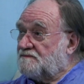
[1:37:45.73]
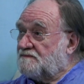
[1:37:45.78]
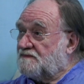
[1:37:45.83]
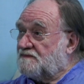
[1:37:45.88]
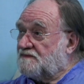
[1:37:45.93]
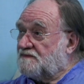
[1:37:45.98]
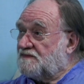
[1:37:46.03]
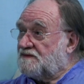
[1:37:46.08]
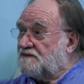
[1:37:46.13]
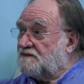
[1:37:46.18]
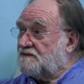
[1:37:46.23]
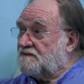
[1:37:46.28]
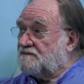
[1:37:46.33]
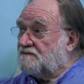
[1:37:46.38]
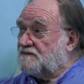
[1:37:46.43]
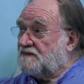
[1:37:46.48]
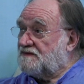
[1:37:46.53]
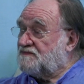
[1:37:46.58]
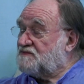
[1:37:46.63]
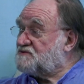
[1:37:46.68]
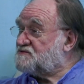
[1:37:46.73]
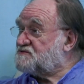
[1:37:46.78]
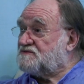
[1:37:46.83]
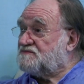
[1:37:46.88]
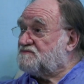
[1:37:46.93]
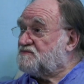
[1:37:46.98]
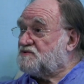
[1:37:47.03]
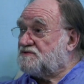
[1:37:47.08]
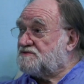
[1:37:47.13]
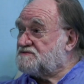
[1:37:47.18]
You know, in this
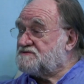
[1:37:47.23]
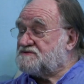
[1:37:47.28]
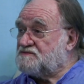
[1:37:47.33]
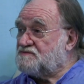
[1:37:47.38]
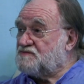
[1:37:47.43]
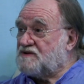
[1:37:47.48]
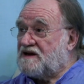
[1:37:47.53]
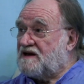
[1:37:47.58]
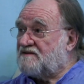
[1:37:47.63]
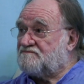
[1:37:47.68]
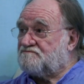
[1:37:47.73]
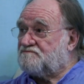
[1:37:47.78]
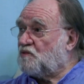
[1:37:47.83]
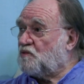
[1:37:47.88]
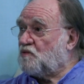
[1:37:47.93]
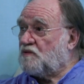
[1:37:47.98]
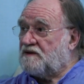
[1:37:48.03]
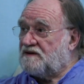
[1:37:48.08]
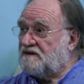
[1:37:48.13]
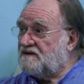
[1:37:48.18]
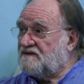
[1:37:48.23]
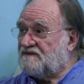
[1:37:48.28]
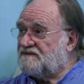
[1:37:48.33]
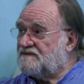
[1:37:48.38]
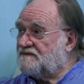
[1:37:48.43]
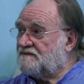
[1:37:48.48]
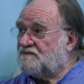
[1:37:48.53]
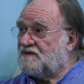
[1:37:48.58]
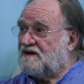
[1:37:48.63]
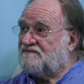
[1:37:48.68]
community, we have boys,
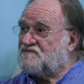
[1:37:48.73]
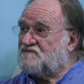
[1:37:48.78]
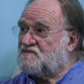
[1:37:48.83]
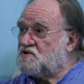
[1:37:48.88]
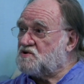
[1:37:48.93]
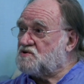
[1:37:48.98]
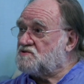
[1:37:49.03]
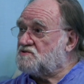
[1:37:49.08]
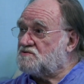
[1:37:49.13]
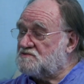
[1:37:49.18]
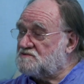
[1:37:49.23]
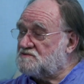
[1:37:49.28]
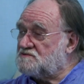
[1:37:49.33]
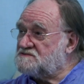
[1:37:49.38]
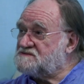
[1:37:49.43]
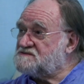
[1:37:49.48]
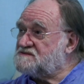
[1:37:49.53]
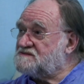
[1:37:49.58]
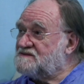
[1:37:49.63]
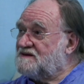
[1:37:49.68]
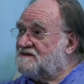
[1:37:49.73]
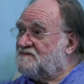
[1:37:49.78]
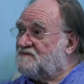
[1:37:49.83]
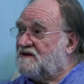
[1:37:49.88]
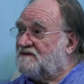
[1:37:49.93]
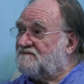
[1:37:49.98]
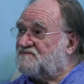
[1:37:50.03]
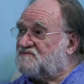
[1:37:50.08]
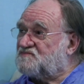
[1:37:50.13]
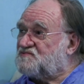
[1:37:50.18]
we have girls, we
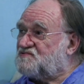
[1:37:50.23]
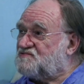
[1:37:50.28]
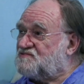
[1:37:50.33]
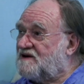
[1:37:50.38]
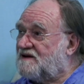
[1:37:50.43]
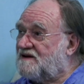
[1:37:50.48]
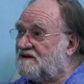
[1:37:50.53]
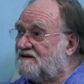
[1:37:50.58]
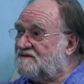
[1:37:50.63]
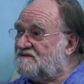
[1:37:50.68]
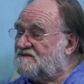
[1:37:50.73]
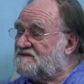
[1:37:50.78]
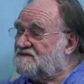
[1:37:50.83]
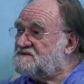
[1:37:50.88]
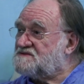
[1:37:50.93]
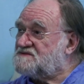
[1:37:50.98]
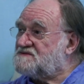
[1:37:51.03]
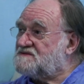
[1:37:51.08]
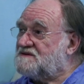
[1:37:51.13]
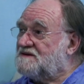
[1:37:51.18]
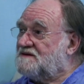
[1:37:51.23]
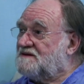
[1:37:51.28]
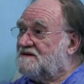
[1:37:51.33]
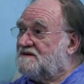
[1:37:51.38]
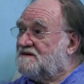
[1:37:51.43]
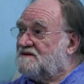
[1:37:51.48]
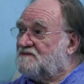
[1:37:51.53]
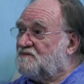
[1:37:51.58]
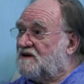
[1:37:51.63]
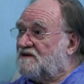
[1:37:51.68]
have trans,
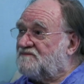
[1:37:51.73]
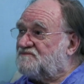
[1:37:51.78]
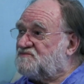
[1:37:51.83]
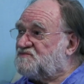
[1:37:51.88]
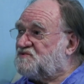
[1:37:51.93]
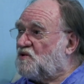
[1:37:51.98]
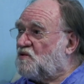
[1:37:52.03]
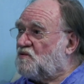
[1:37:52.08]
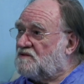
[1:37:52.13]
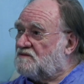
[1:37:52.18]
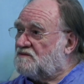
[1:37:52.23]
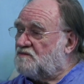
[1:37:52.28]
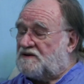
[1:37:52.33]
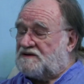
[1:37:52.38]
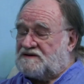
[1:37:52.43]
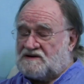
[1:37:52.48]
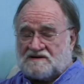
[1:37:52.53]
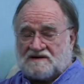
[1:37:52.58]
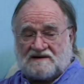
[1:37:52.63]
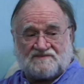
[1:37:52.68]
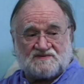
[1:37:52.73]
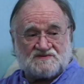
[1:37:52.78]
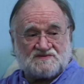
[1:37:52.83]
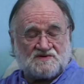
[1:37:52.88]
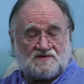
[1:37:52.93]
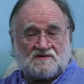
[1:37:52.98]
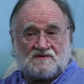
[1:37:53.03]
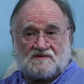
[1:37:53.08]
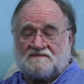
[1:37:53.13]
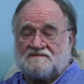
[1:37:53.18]
we have dog. We don't have a
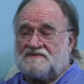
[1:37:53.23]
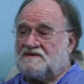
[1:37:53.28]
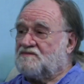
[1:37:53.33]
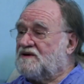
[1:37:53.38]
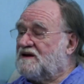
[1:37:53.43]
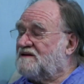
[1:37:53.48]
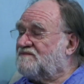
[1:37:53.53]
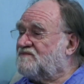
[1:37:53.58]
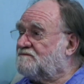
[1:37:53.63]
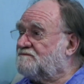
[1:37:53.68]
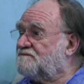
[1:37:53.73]
dog, but we have a